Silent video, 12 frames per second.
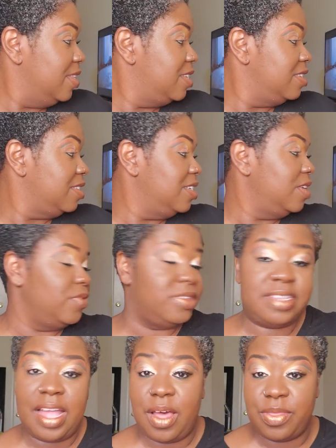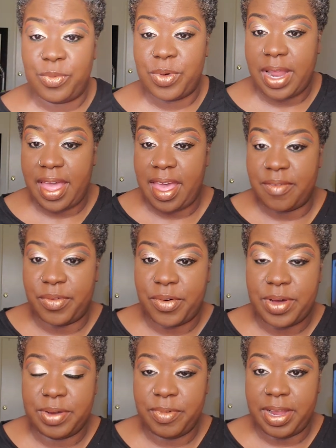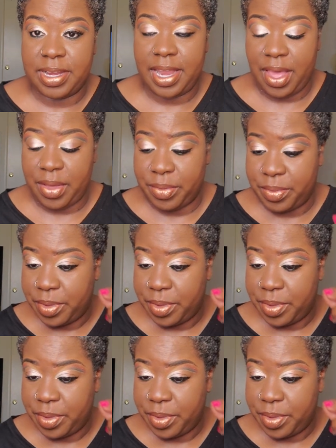This is a different style than what I have on right now.